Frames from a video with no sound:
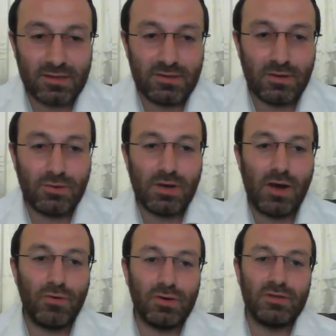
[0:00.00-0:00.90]

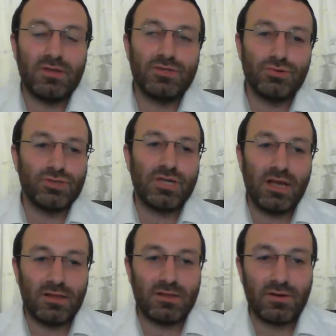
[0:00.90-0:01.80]
how in the Jewish
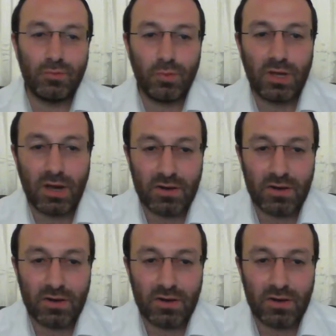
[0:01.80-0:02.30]
calendar we